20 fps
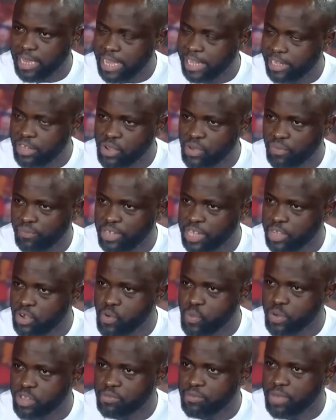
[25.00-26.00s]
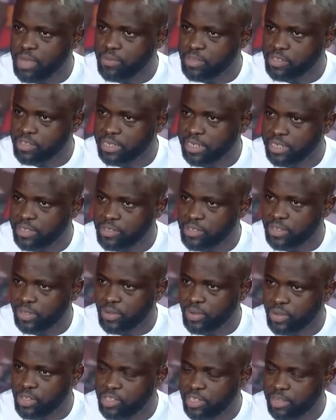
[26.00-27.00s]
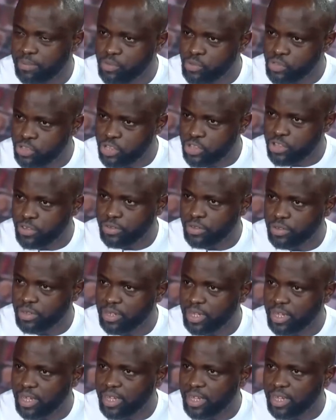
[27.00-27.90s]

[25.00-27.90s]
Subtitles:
any of the ECOWAS member states, you know, is in a position